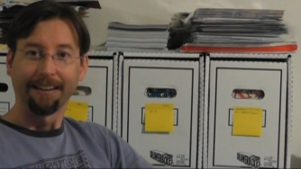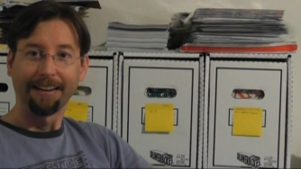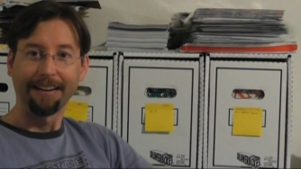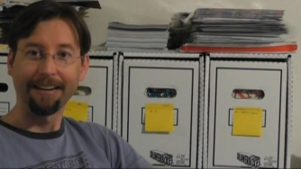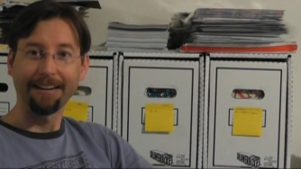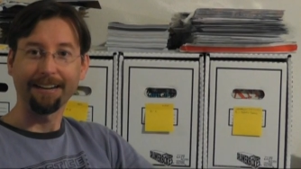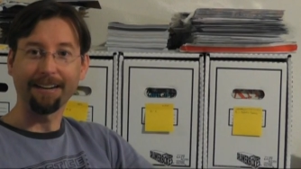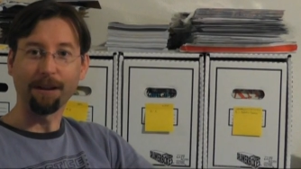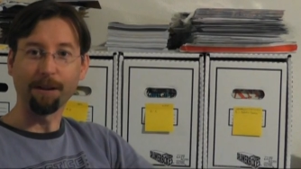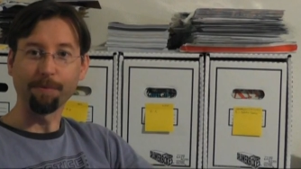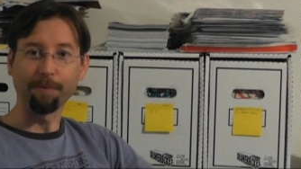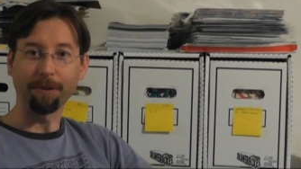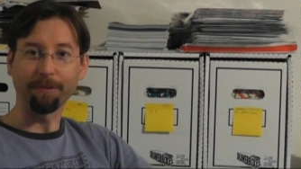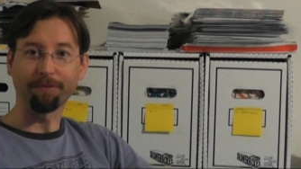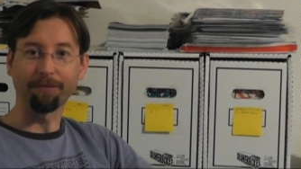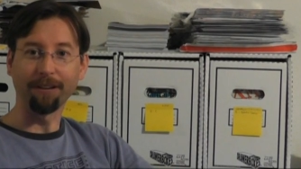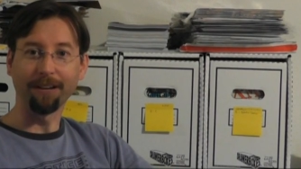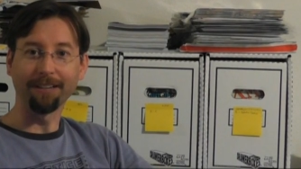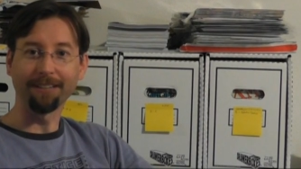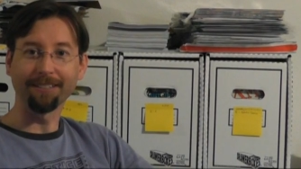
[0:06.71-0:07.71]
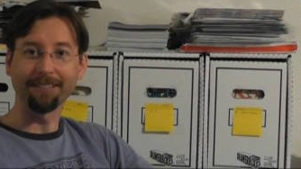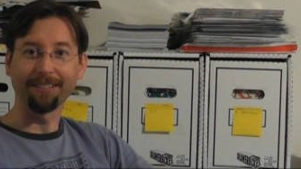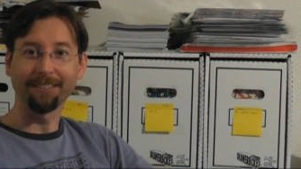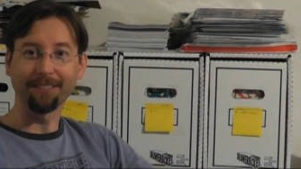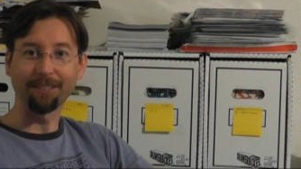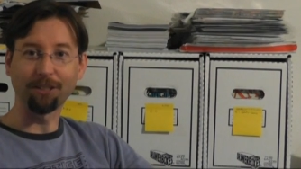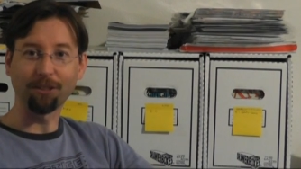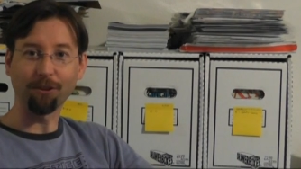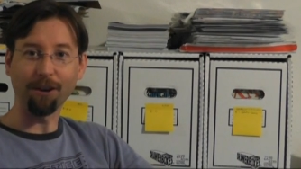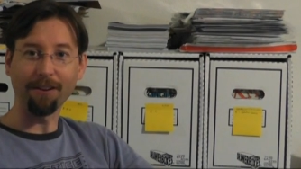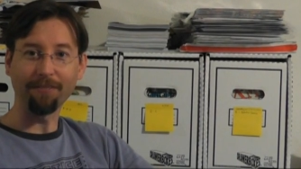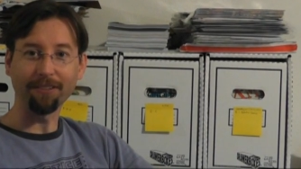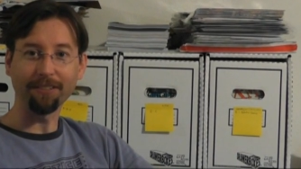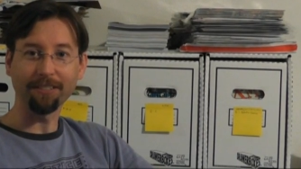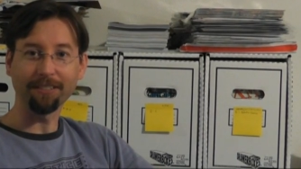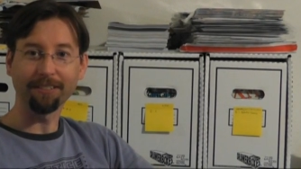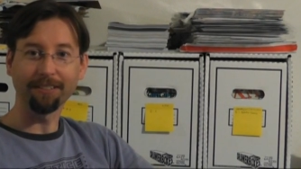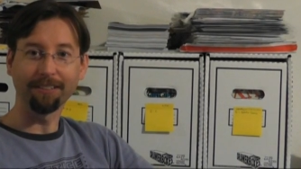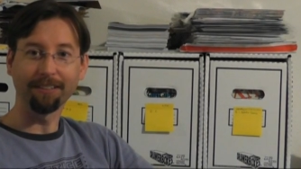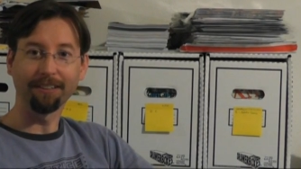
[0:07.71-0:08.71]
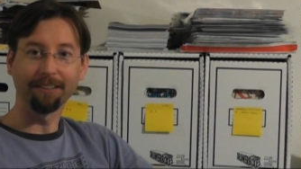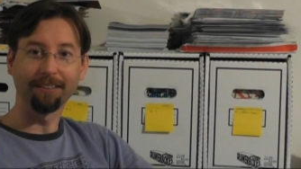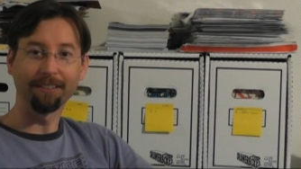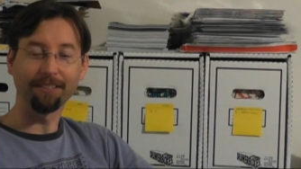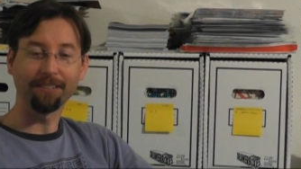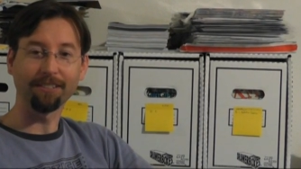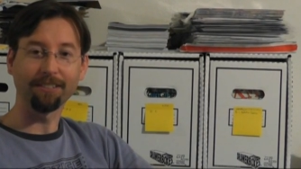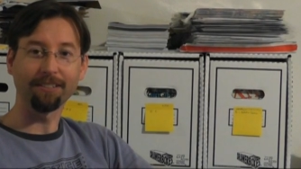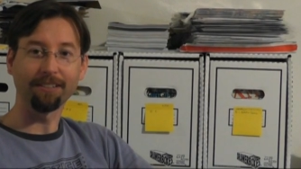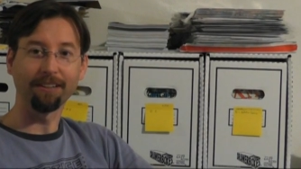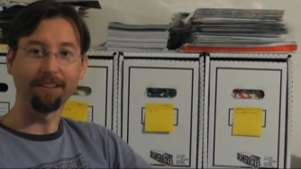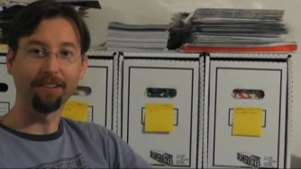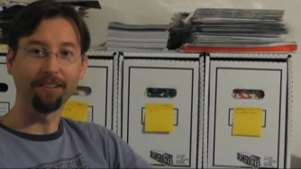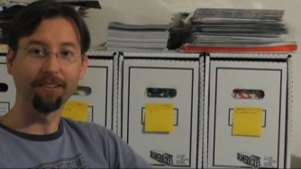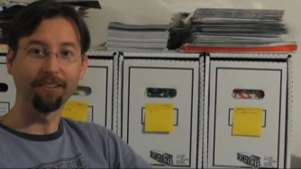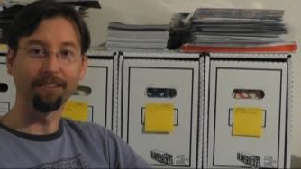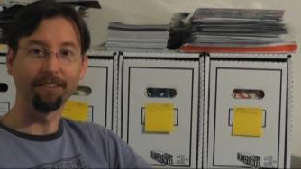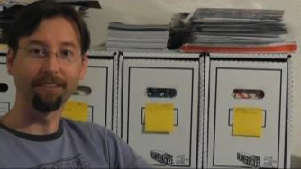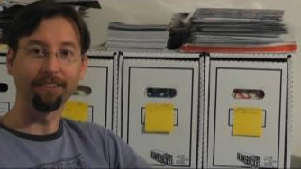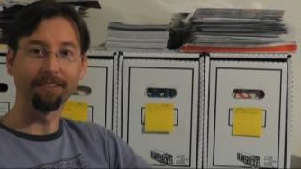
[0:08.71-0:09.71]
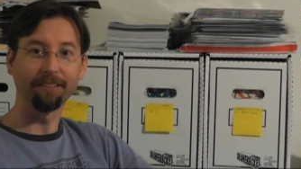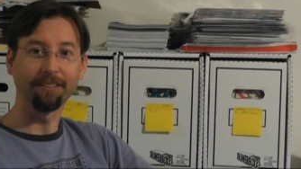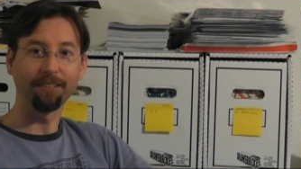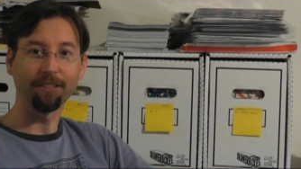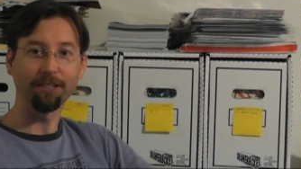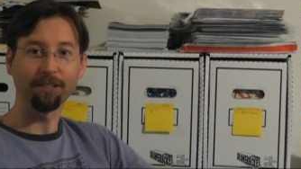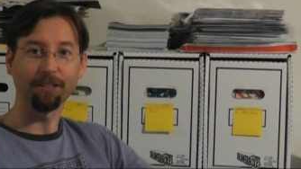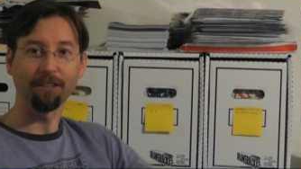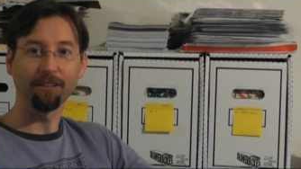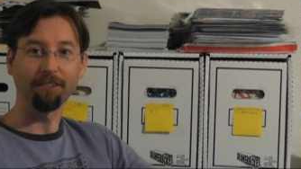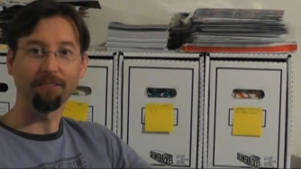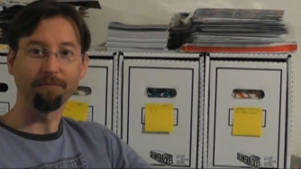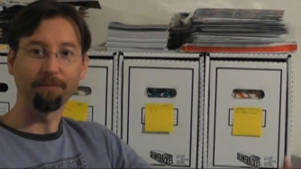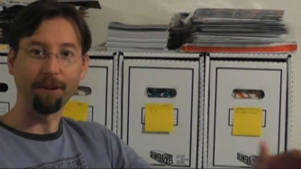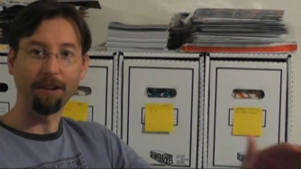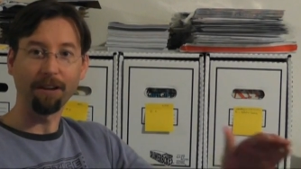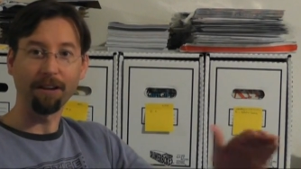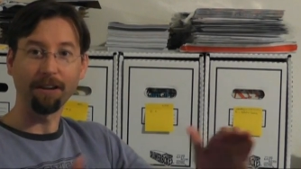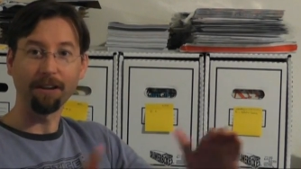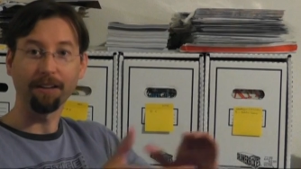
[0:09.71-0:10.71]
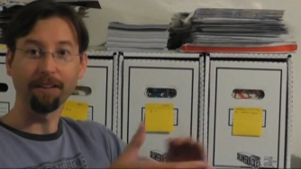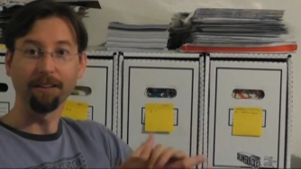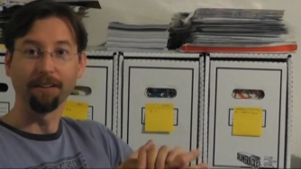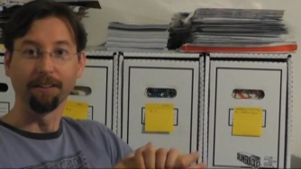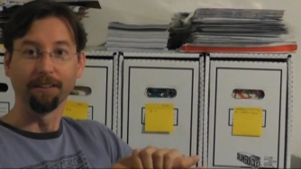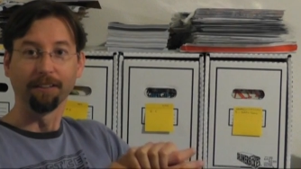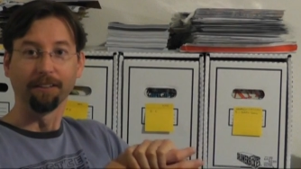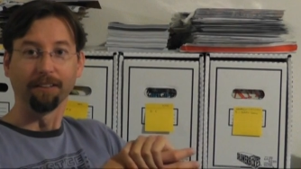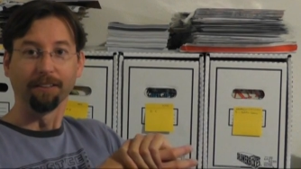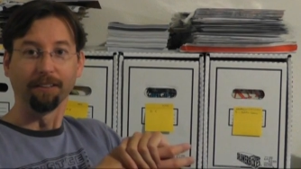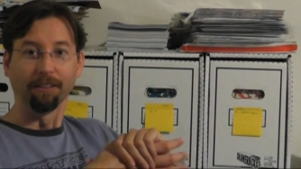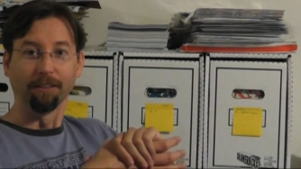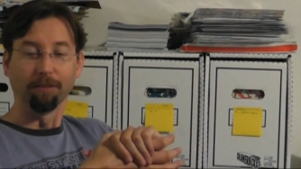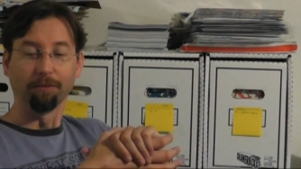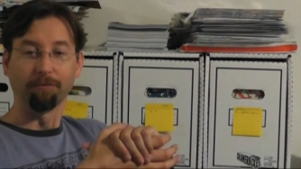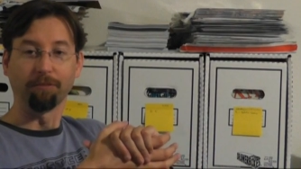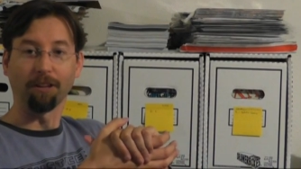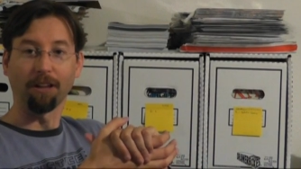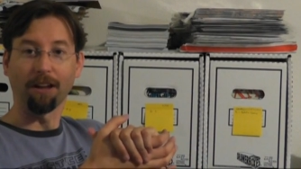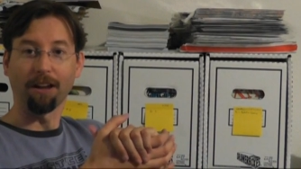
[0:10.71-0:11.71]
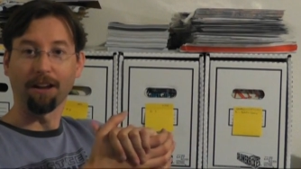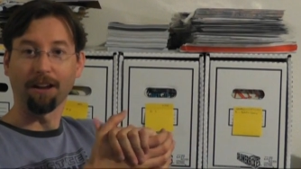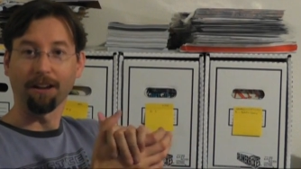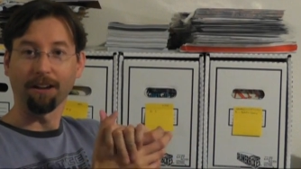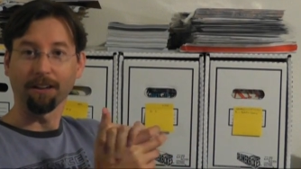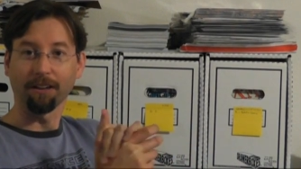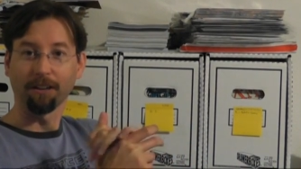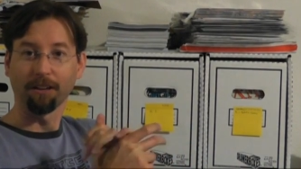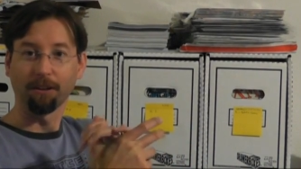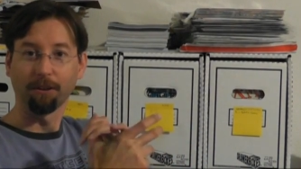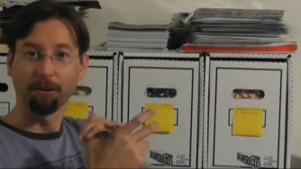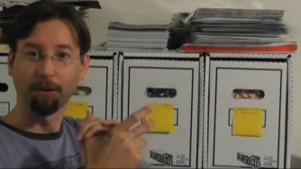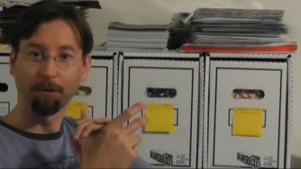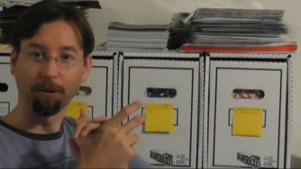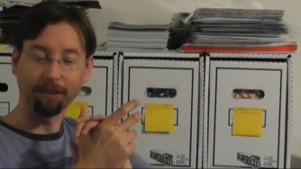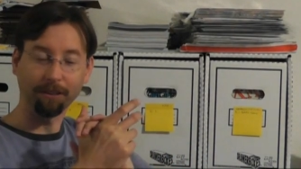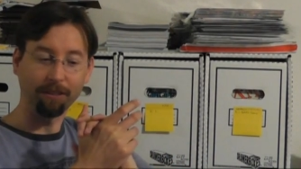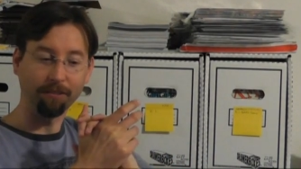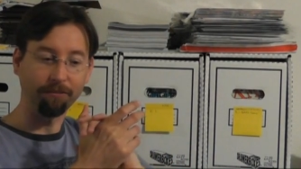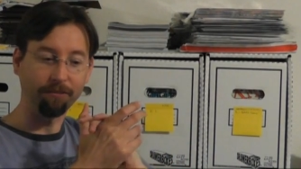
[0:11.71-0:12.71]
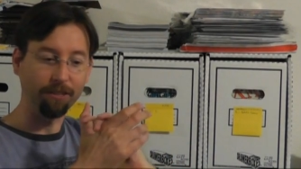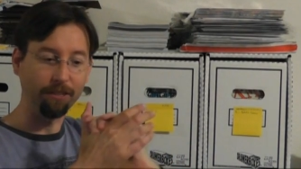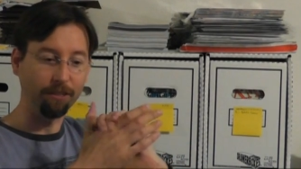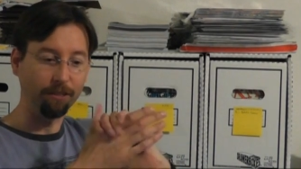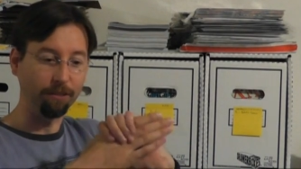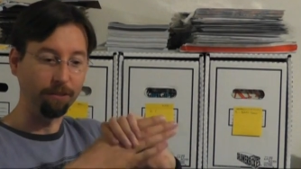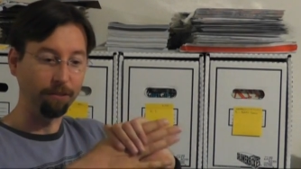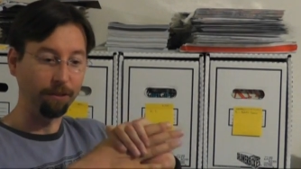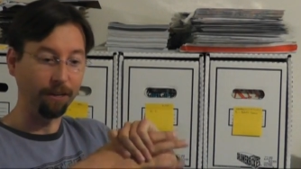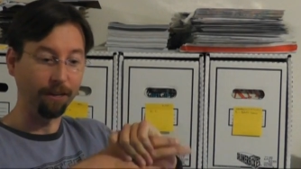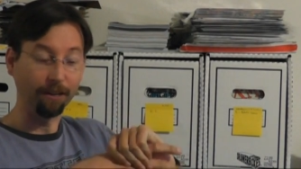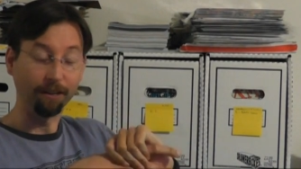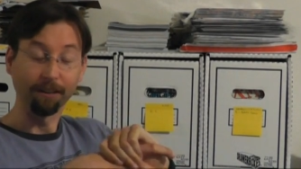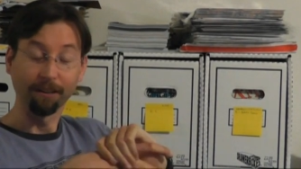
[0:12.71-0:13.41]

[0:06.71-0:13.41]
Hey comic book friends, this is Travis and this is another edition of my vlog, What the Fugue.